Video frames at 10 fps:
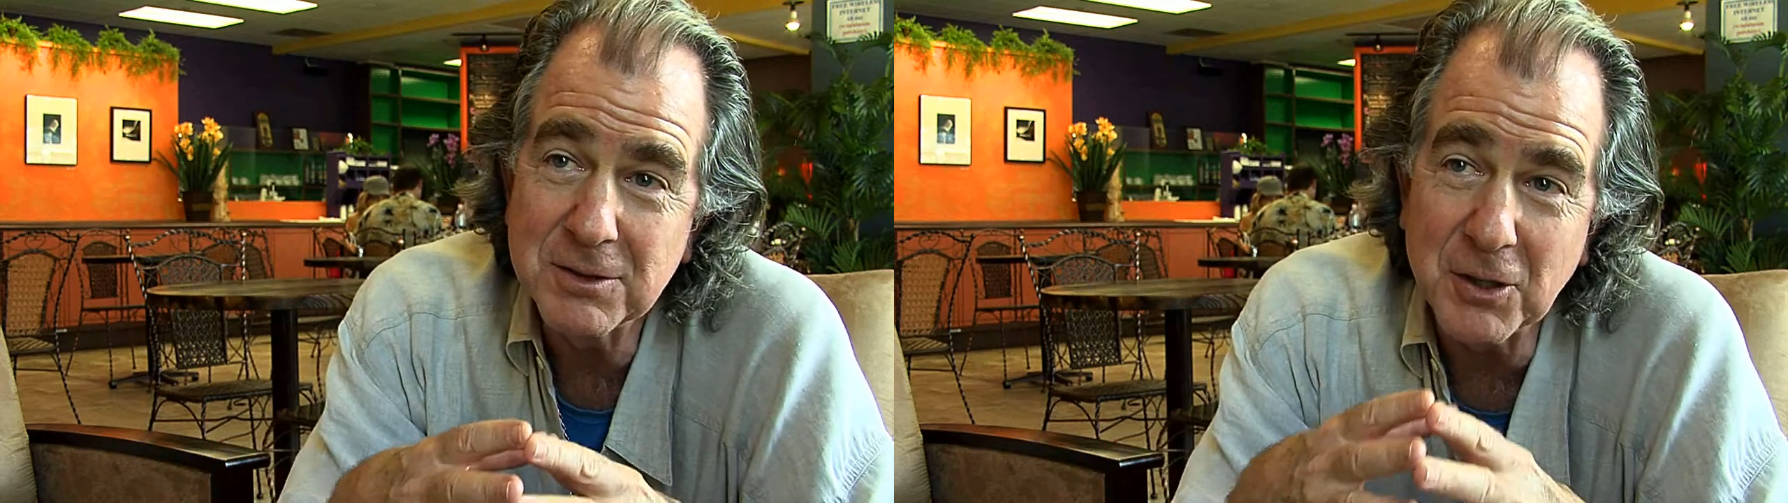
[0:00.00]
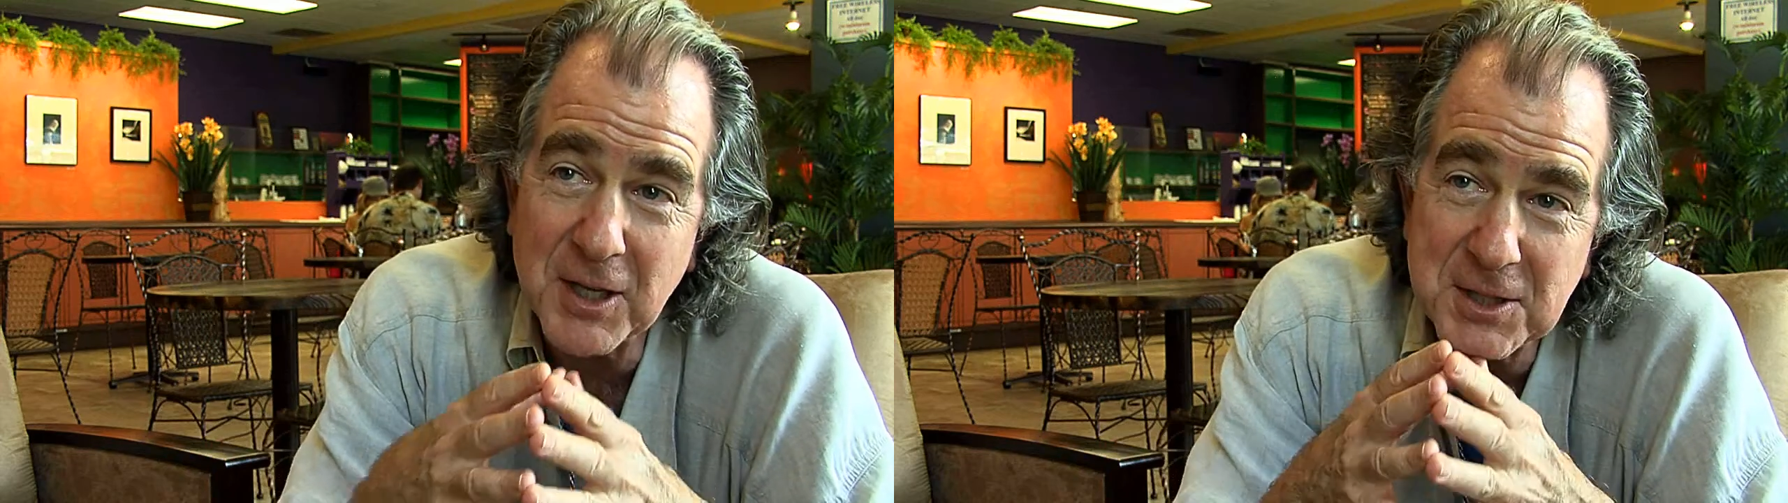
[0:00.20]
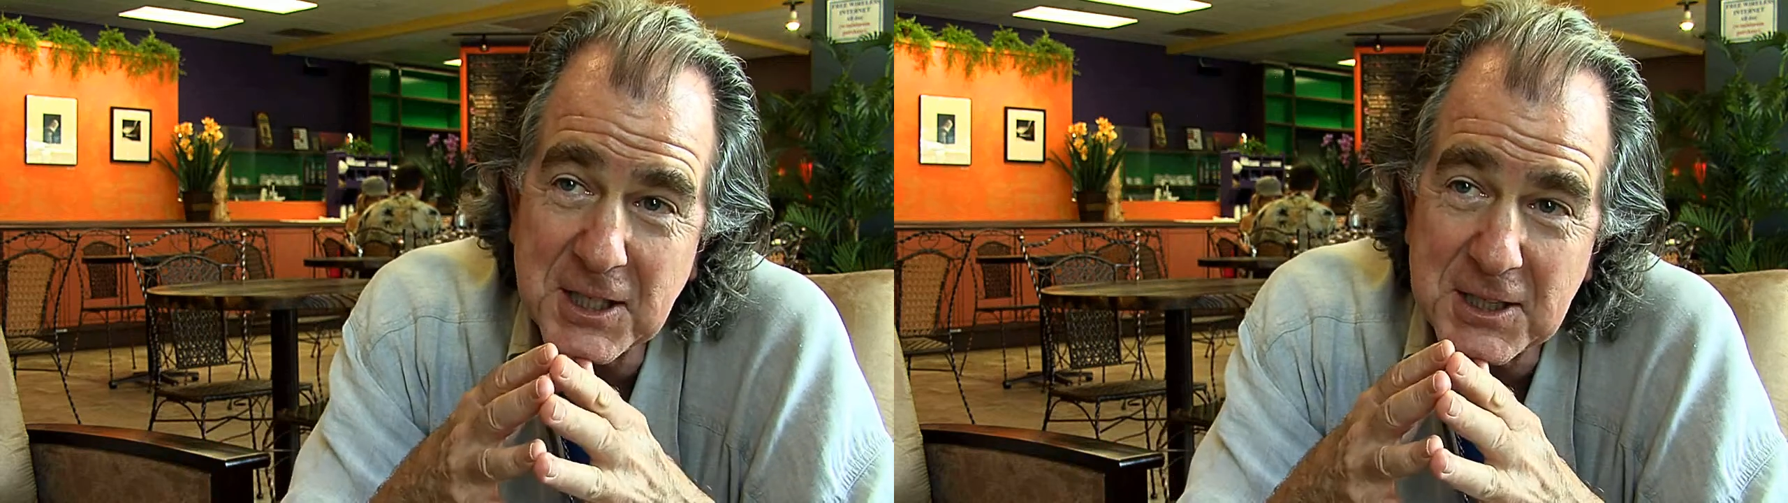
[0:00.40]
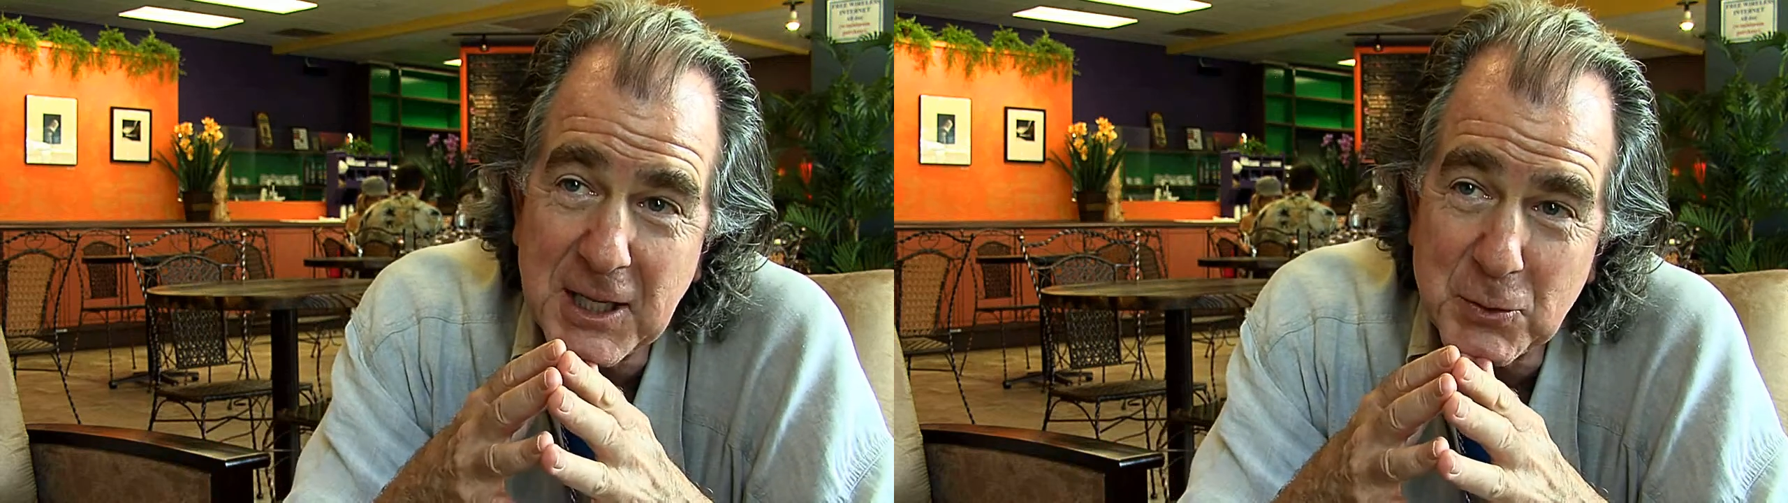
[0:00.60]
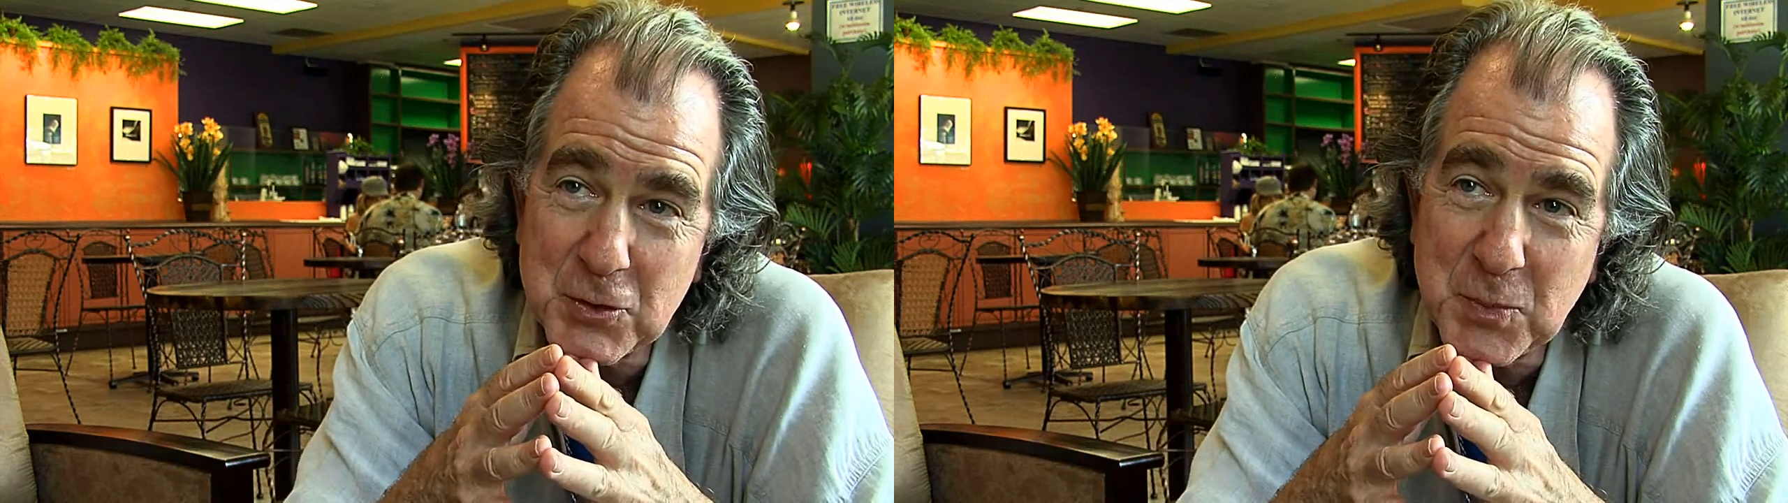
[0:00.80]
So I think
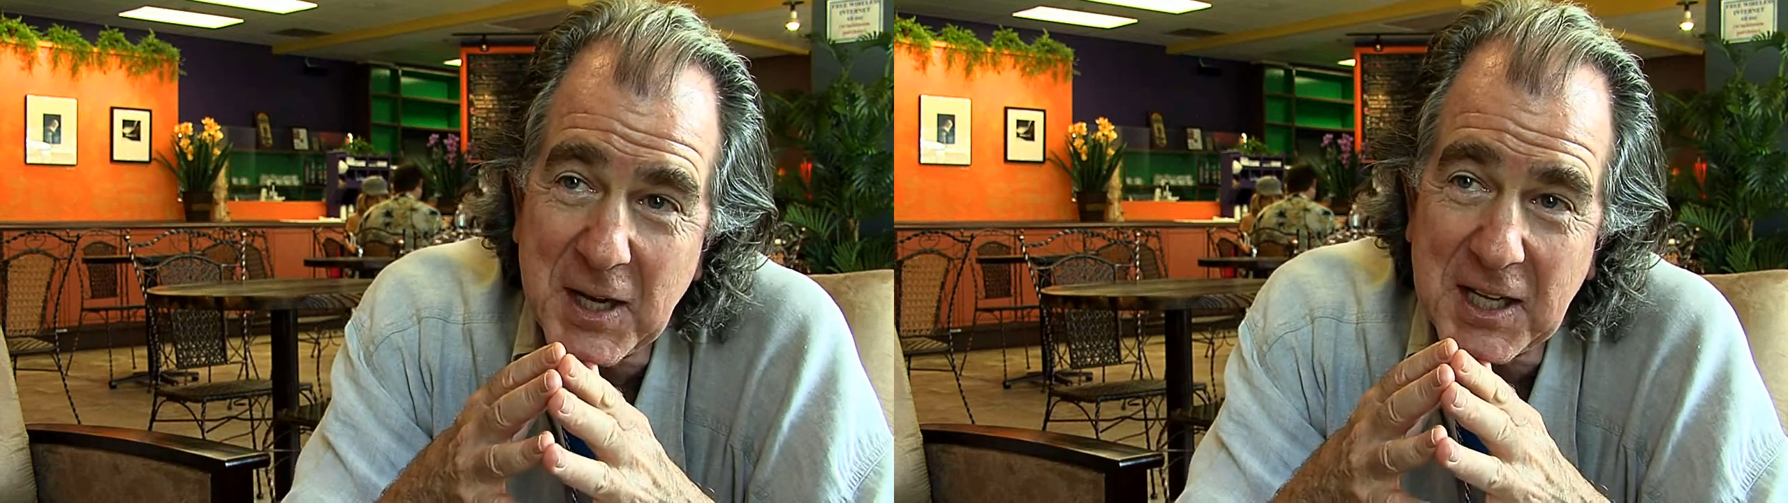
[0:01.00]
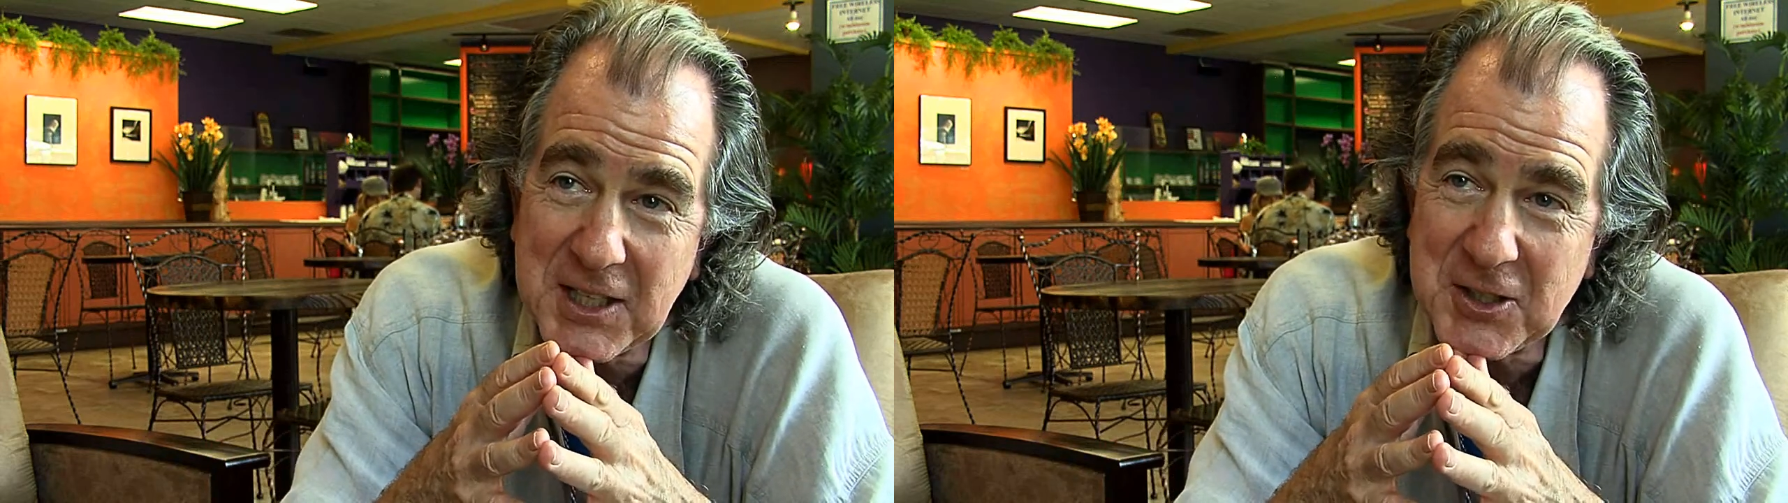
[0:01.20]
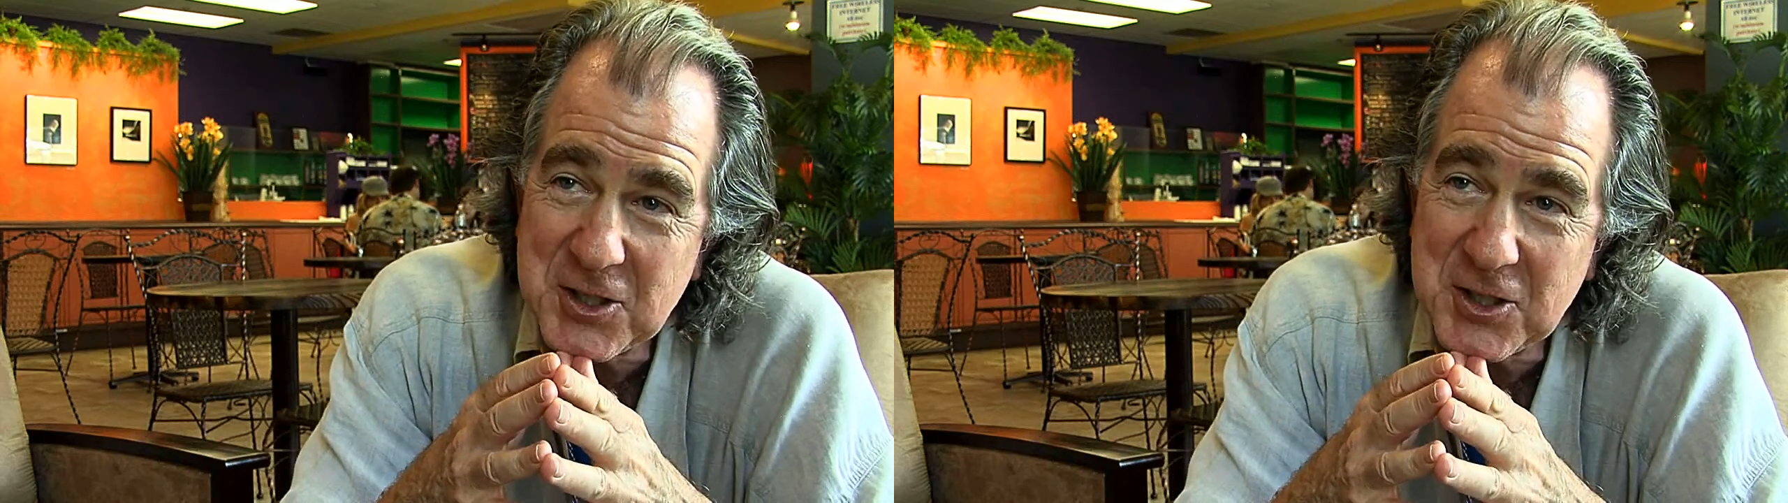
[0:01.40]
that was my